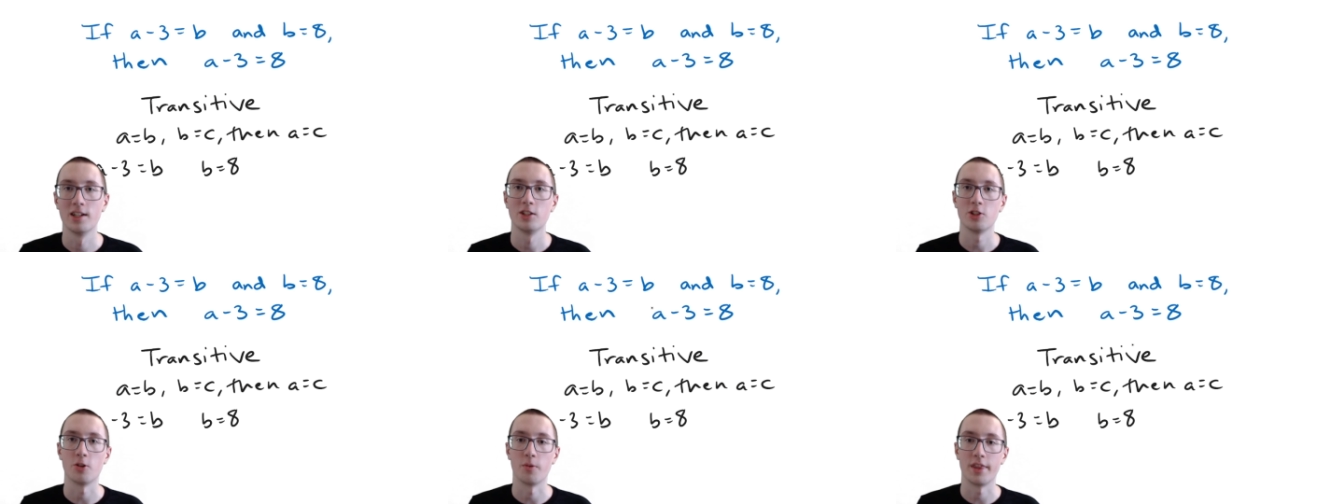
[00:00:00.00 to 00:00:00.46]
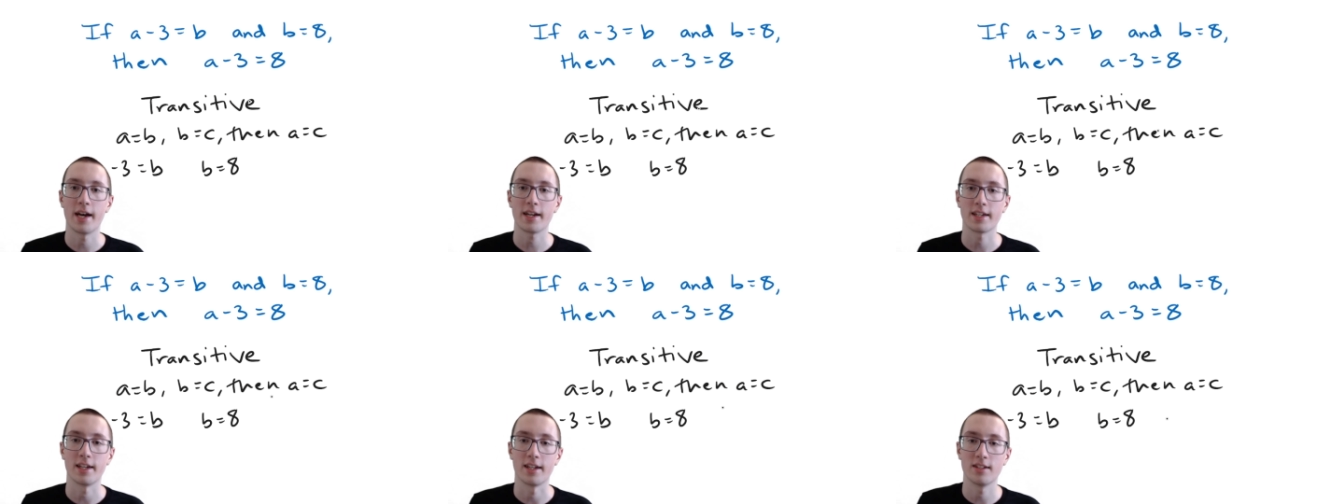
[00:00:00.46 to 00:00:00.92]
So in
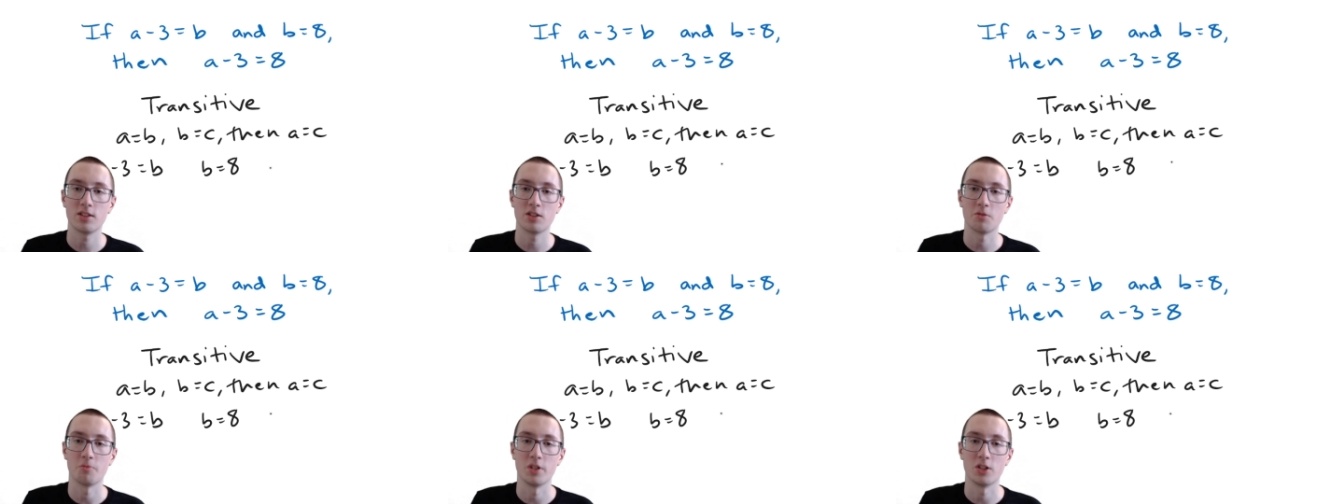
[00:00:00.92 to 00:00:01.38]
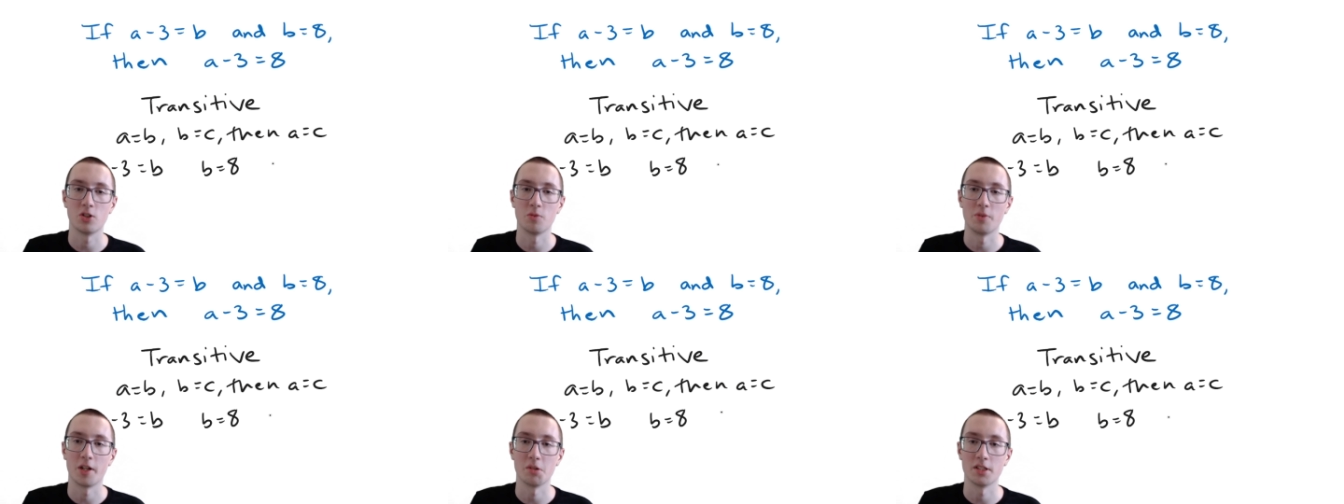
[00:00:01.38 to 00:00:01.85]
that case, we
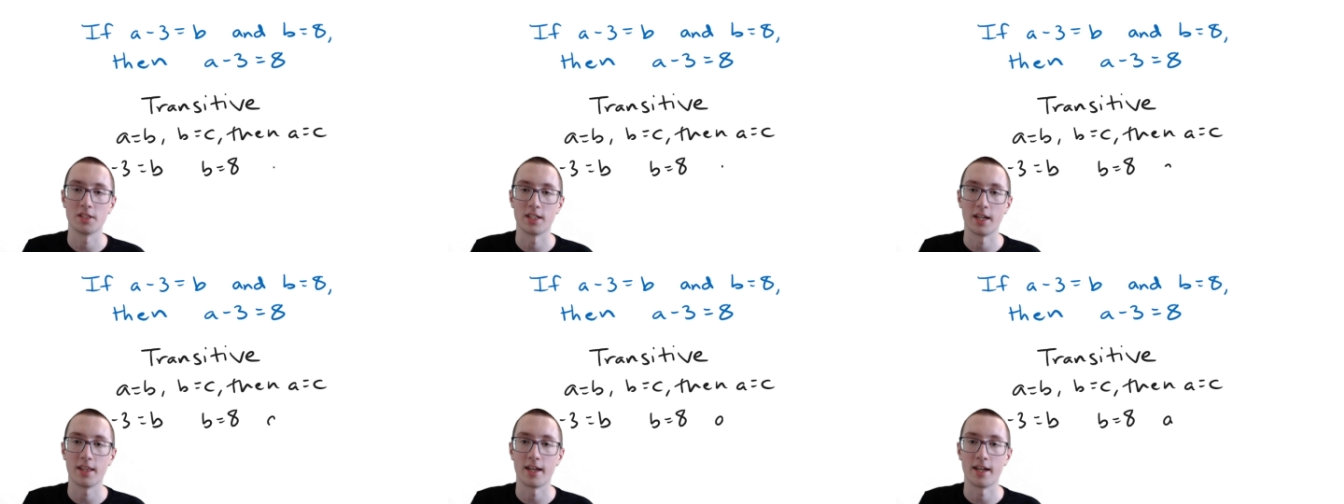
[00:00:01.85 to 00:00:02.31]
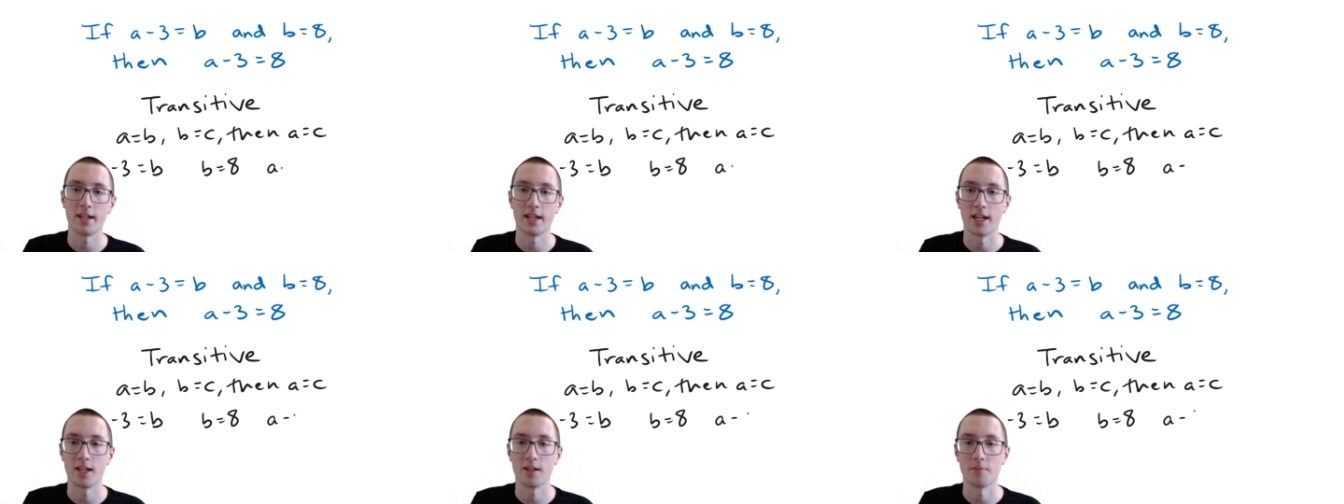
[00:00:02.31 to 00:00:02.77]
should be able to say that
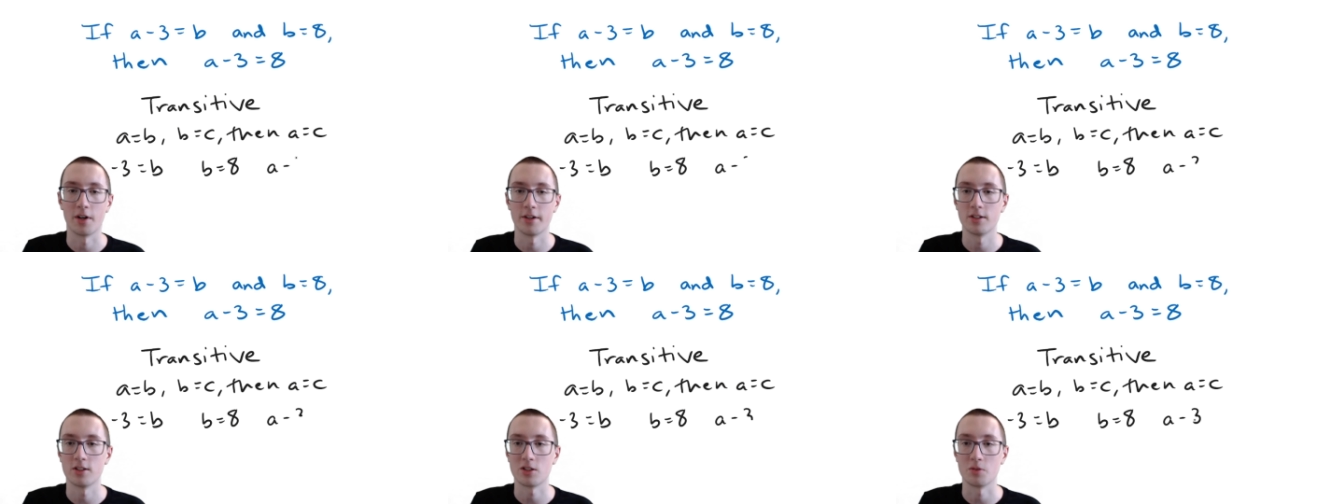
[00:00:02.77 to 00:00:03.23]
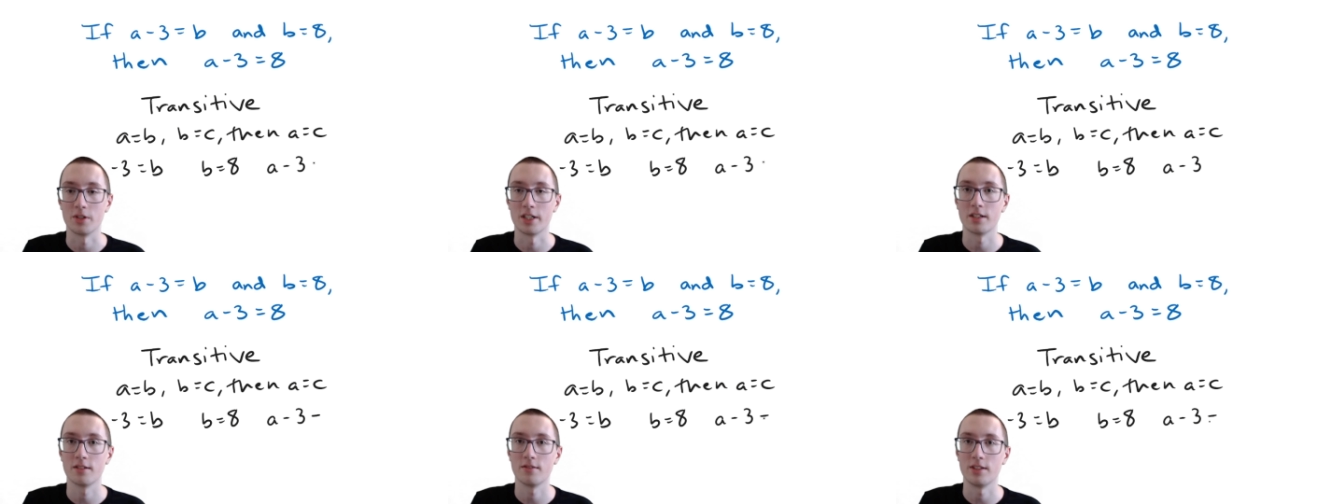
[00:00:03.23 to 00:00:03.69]
a minus
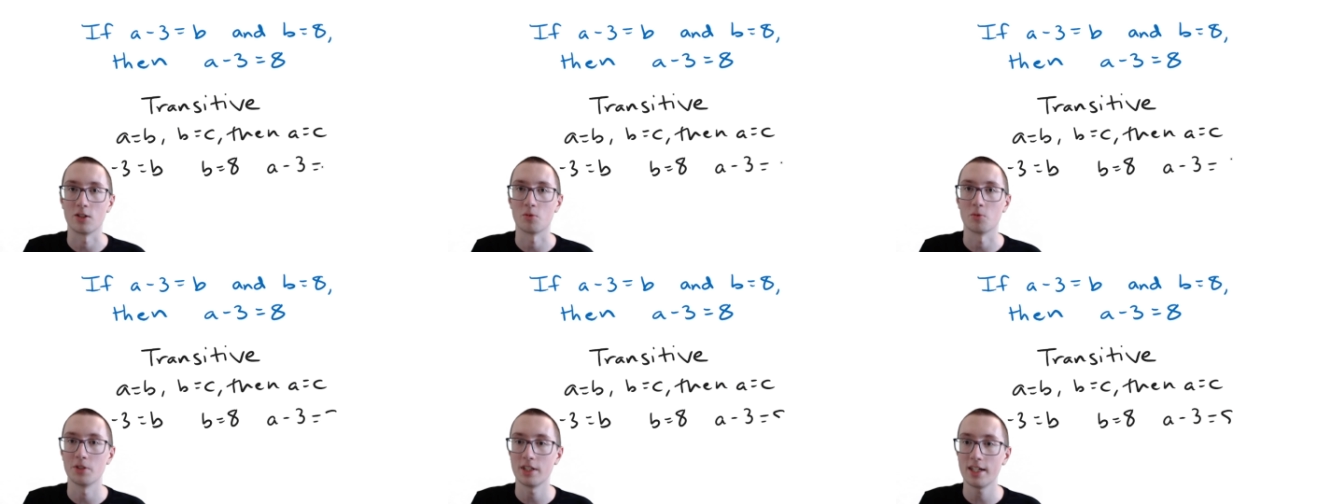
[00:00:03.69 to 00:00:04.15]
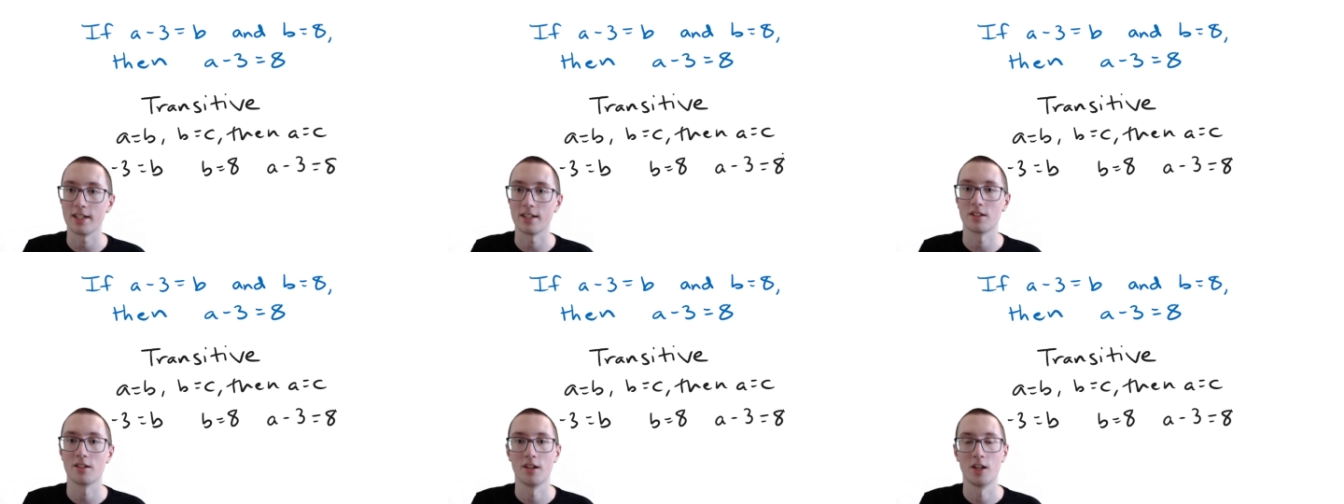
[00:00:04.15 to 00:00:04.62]
3 equals
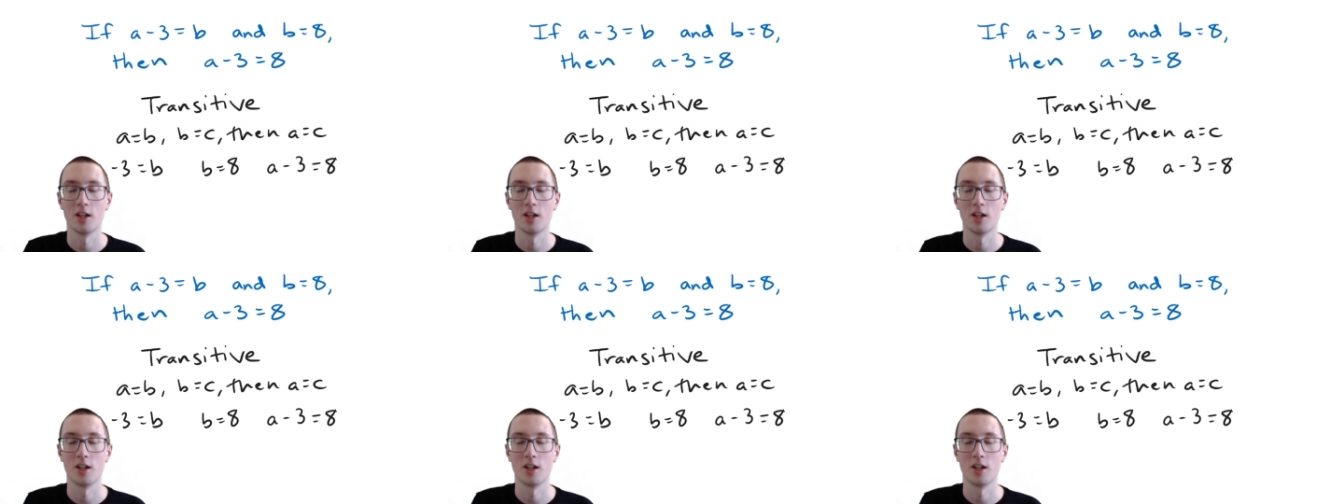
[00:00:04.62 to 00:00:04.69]
8,